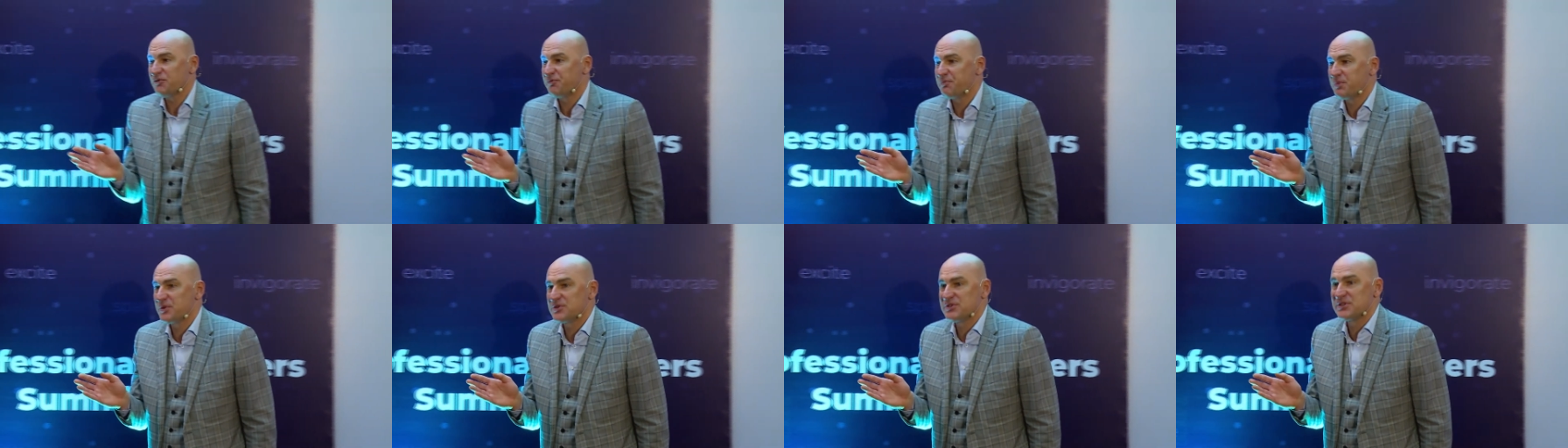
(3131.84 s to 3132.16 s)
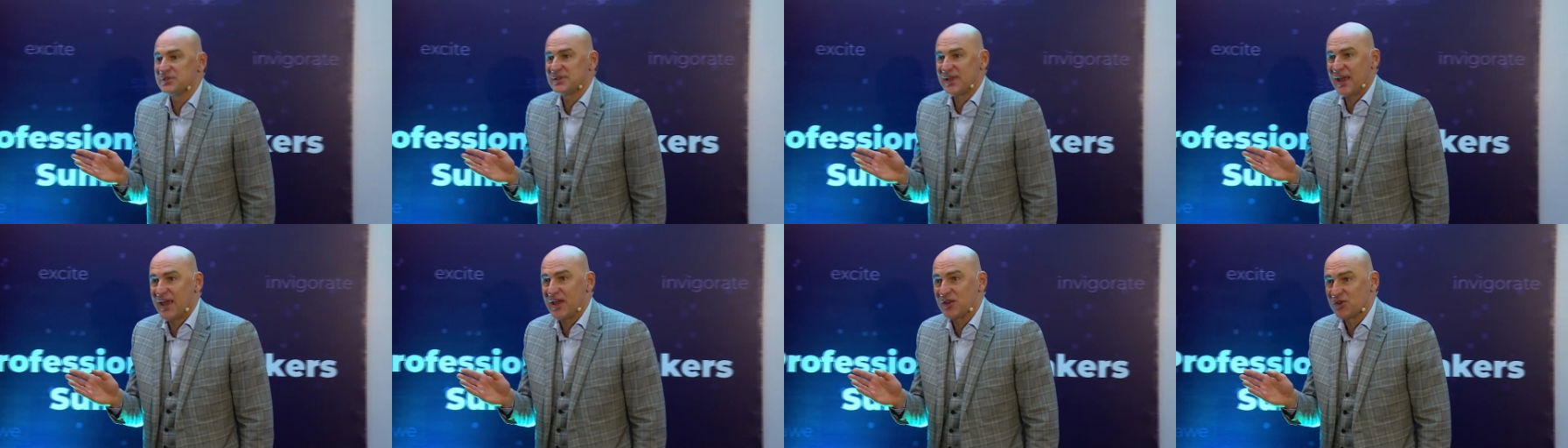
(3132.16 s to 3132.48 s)
of
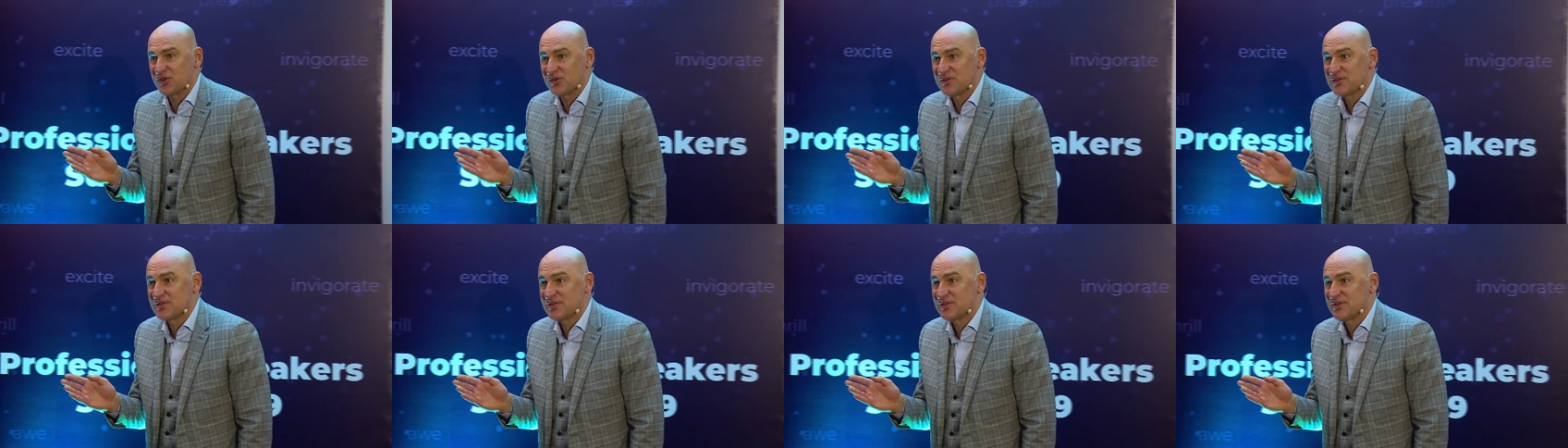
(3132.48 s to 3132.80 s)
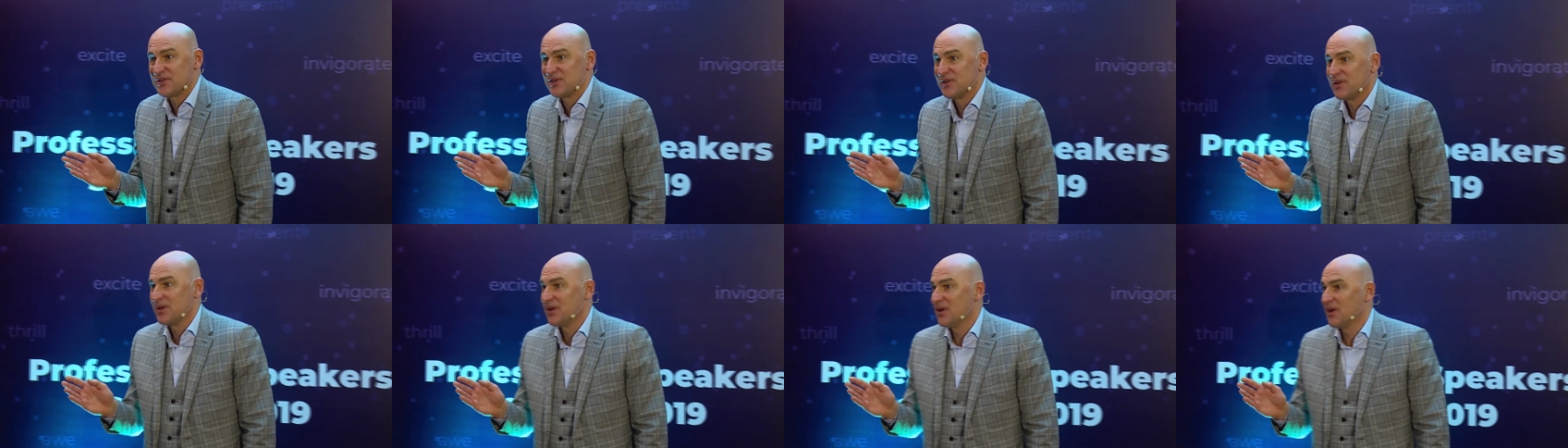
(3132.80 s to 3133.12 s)
presentations
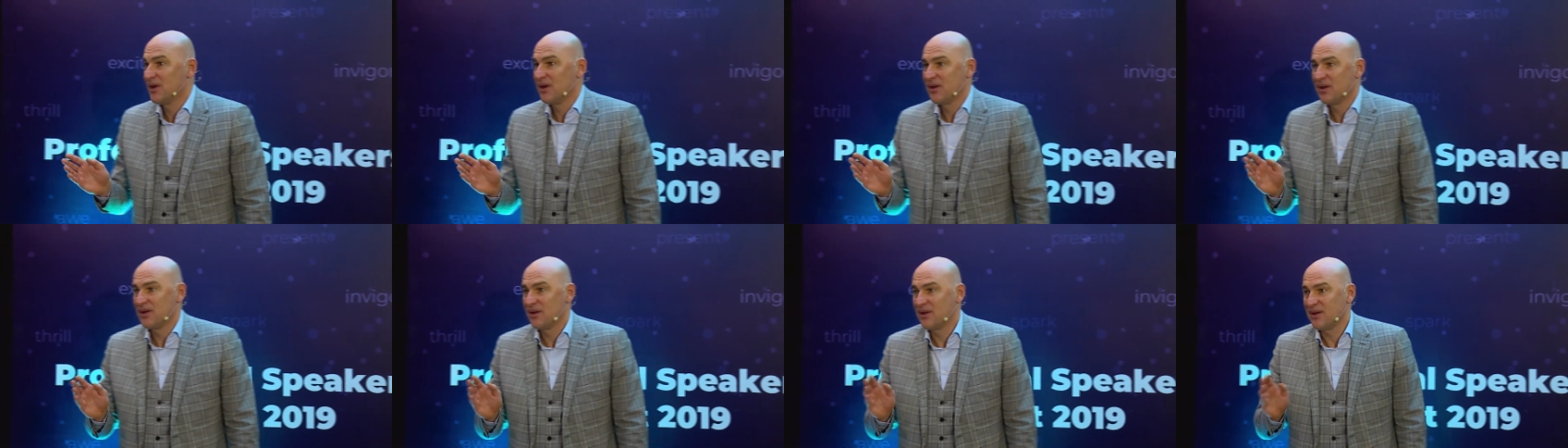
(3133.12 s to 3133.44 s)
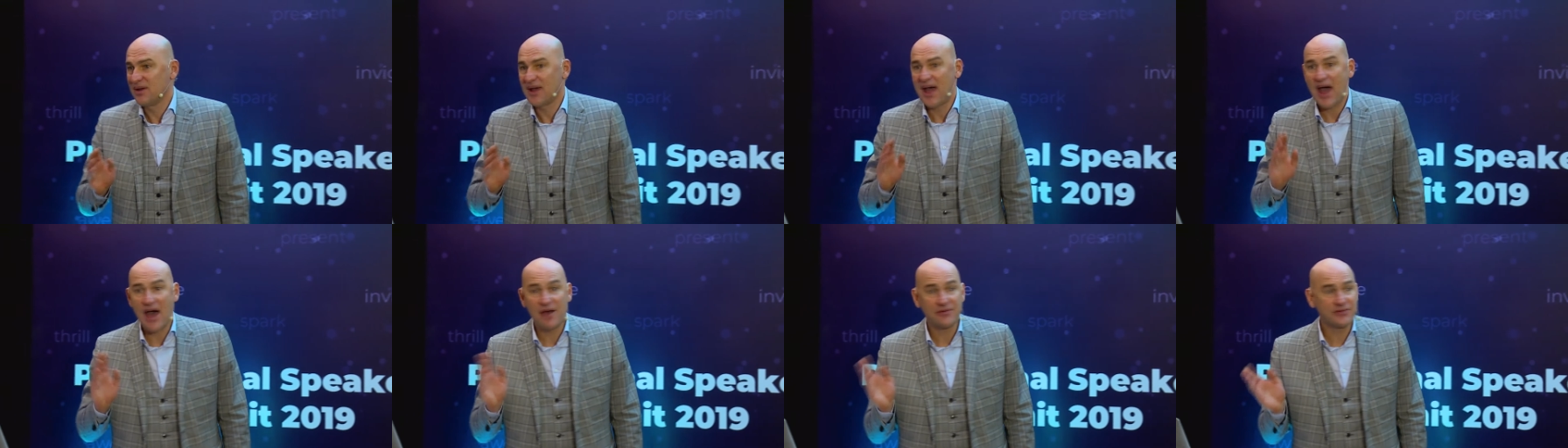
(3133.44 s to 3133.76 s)

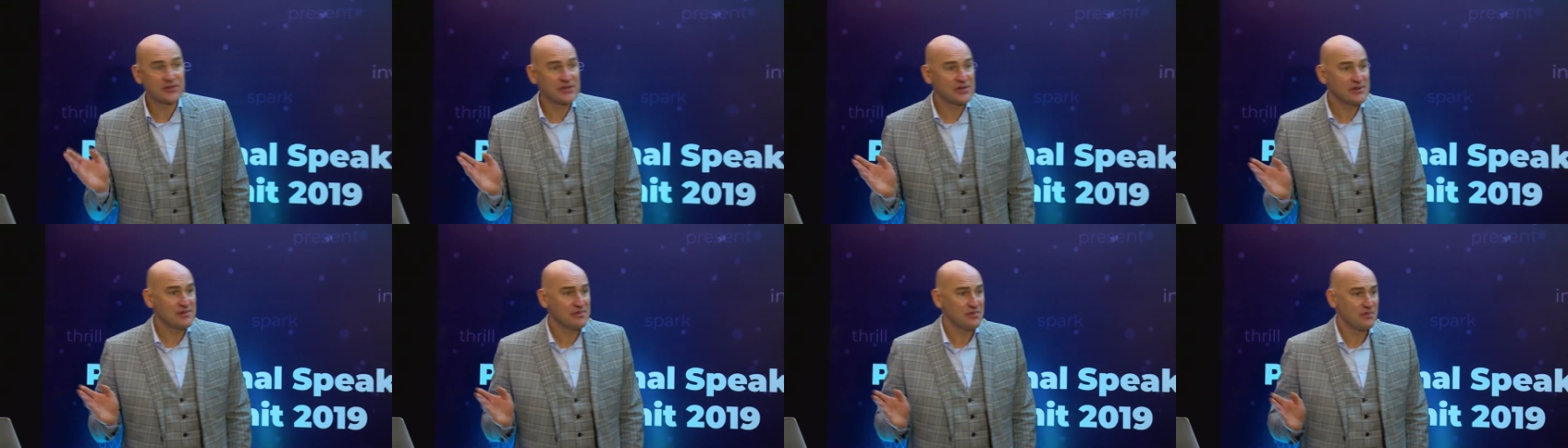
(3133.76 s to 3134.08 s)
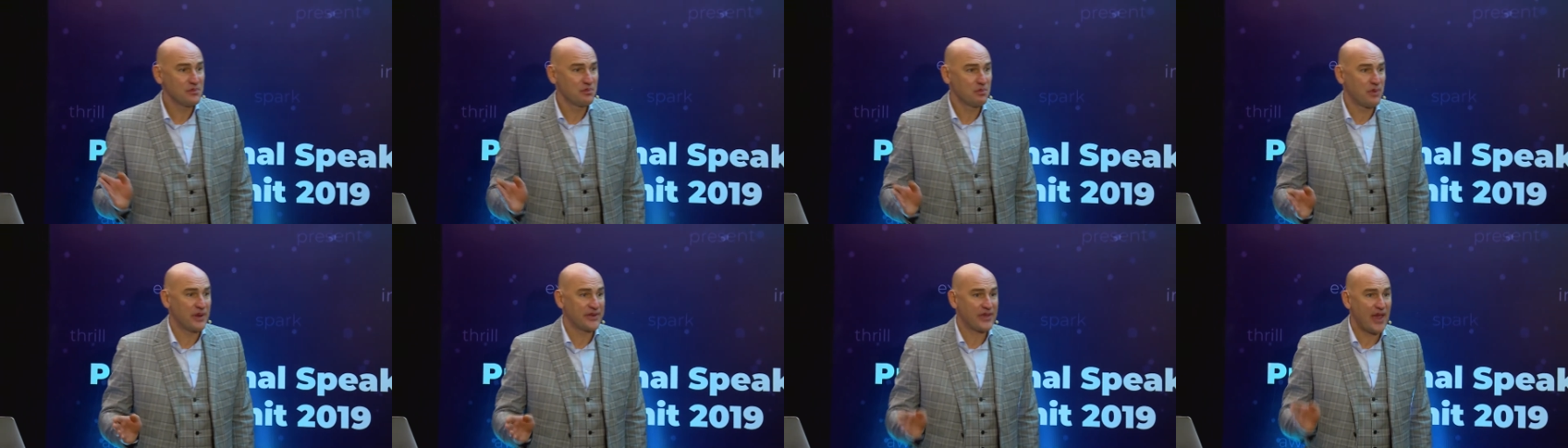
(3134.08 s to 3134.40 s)
after,
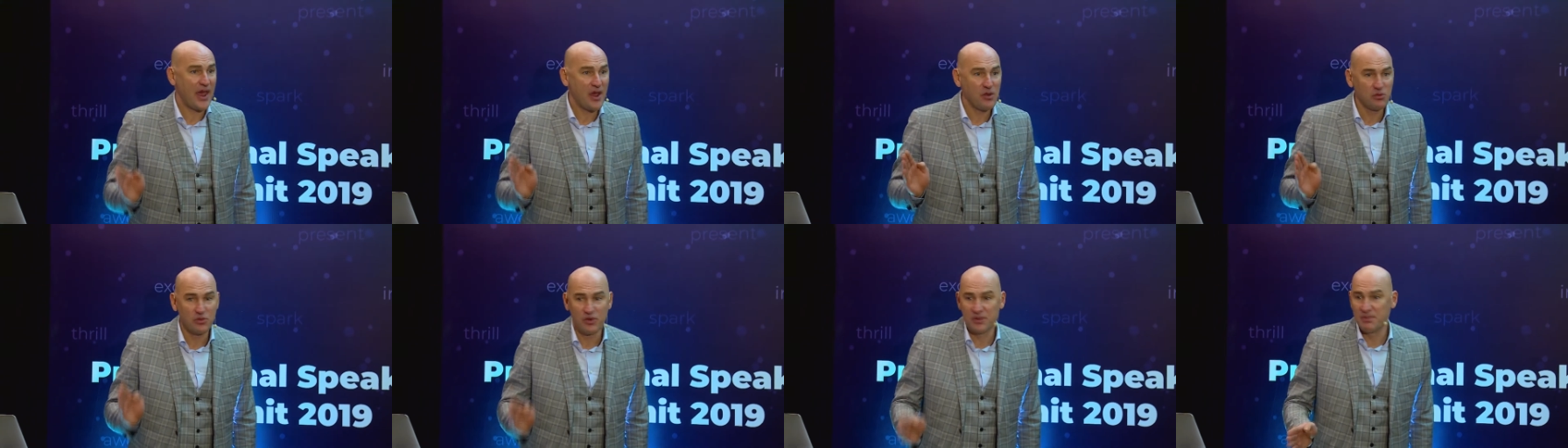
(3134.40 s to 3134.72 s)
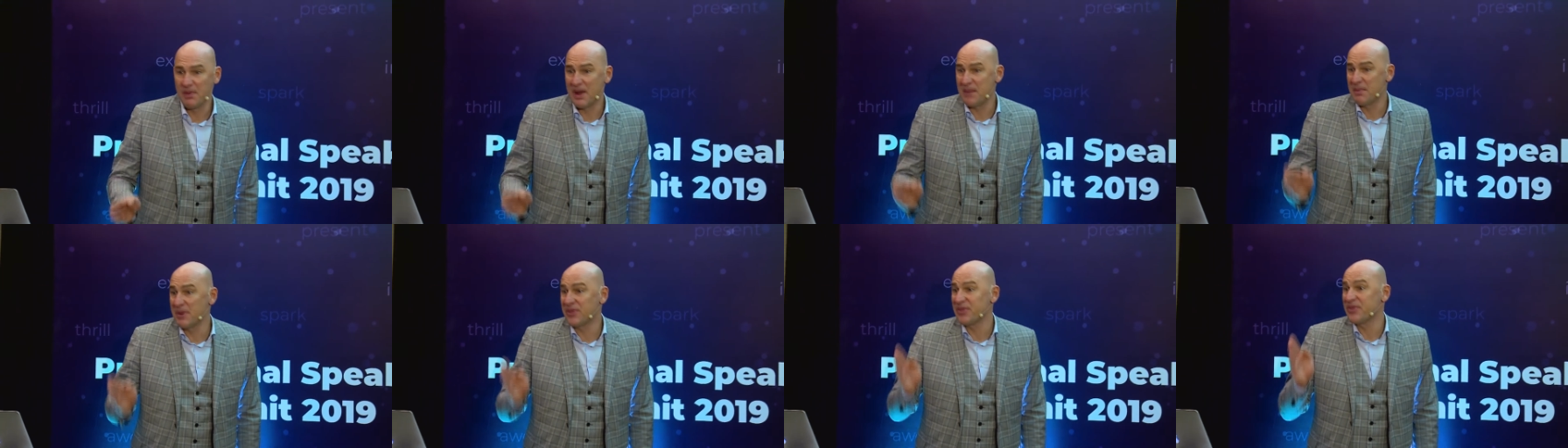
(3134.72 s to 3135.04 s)
but I will
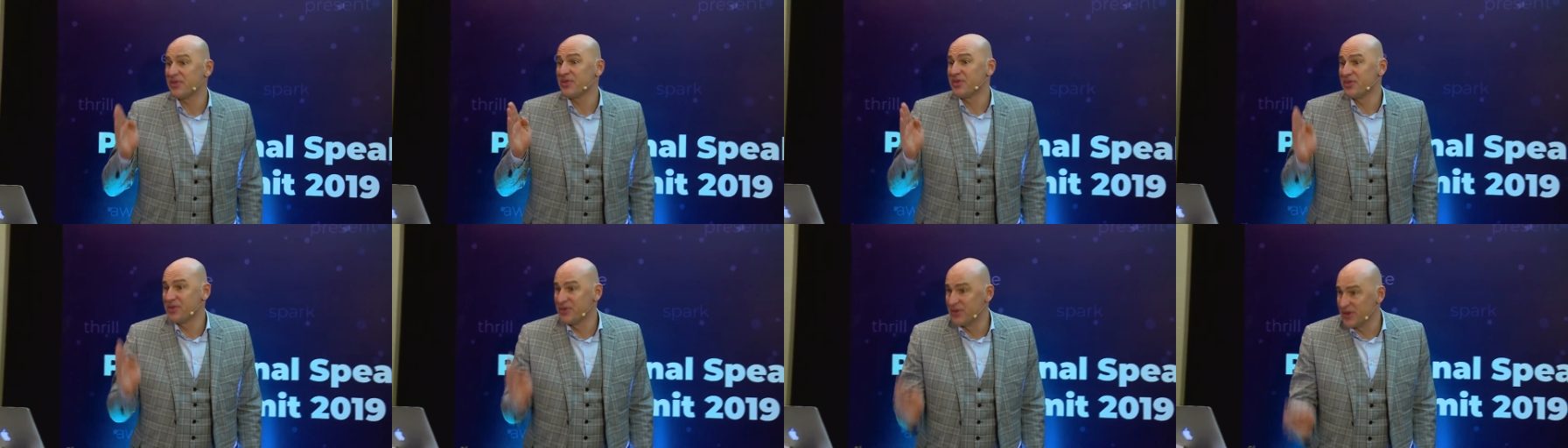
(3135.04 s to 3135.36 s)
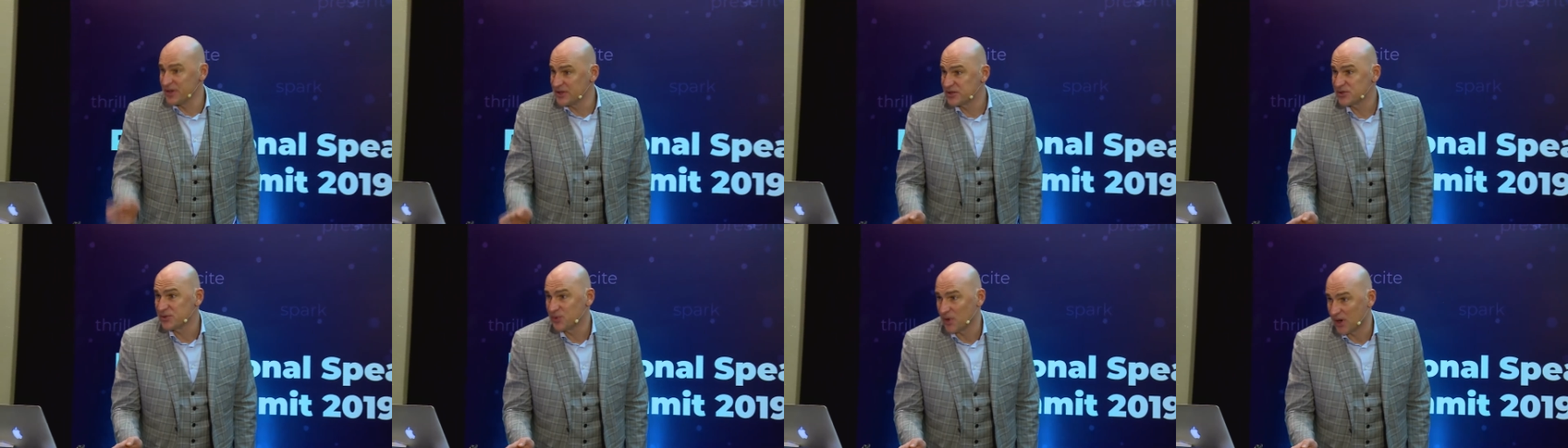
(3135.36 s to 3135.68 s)
remember
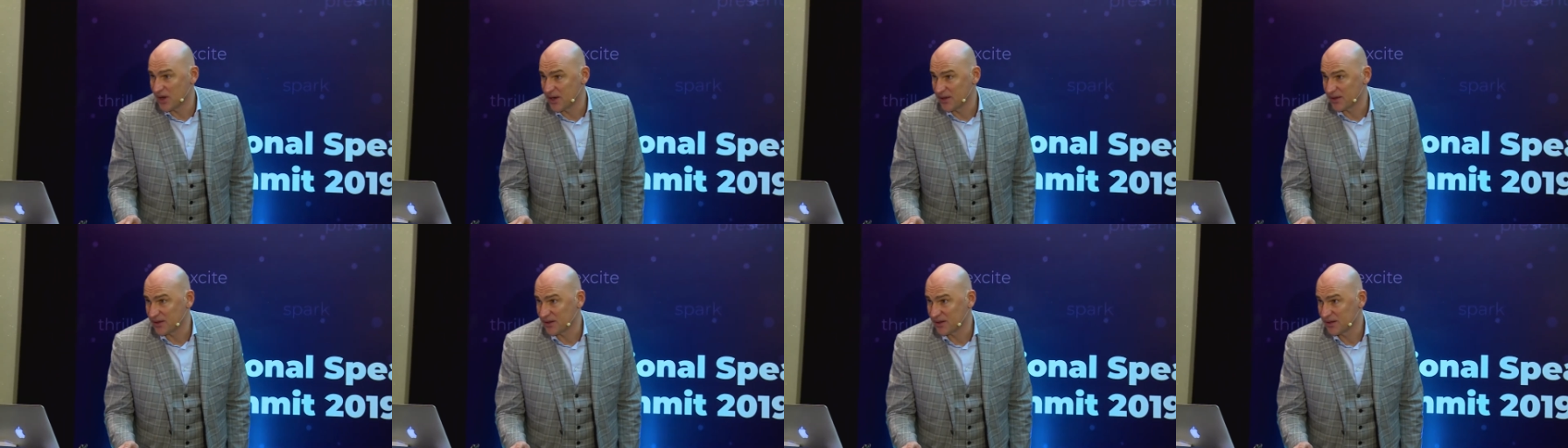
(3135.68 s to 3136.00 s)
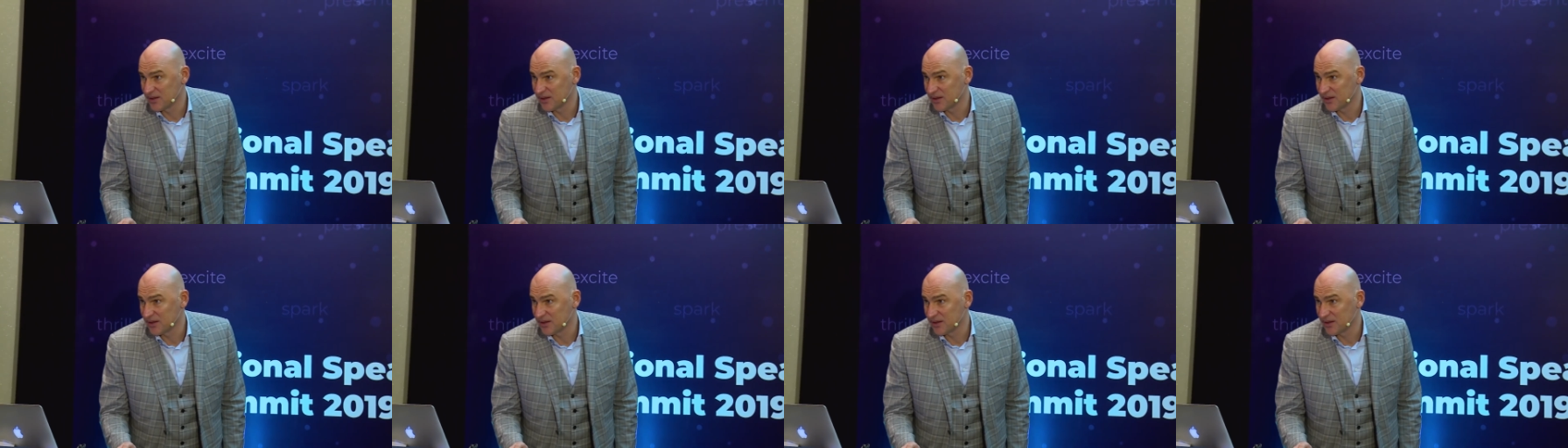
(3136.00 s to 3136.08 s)
this one.